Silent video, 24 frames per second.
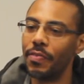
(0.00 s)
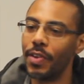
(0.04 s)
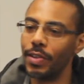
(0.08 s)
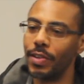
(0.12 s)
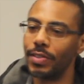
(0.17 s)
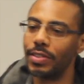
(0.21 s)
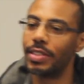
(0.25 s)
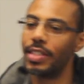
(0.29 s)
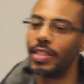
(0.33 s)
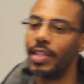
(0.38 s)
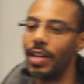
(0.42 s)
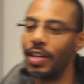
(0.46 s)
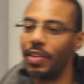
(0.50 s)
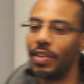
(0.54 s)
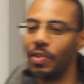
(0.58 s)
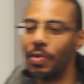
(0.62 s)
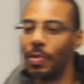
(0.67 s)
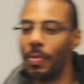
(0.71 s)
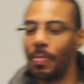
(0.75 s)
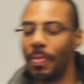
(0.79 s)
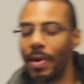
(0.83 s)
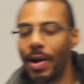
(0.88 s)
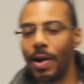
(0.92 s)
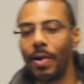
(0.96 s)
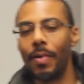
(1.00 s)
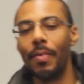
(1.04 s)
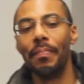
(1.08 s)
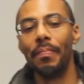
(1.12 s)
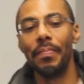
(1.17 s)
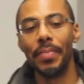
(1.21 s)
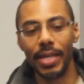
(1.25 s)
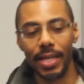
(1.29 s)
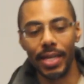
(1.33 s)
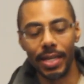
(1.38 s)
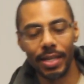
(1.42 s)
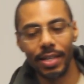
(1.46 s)
first tell you about
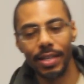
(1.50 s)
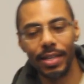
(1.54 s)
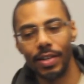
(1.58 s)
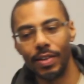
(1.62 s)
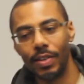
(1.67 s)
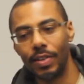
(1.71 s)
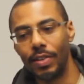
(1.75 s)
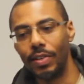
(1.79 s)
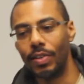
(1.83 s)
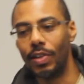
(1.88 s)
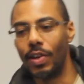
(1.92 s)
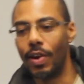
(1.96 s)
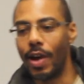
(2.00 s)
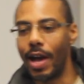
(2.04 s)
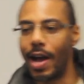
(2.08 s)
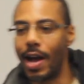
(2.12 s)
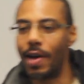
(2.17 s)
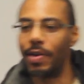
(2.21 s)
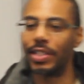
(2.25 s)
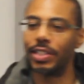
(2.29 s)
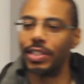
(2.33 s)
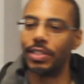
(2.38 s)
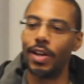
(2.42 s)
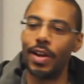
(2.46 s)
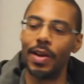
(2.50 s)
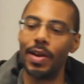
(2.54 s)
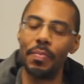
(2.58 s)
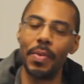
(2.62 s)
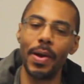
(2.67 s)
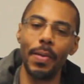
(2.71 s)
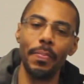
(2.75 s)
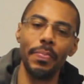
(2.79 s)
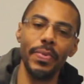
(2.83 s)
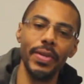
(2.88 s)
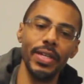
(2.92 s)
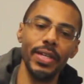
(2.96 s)
me, how I started my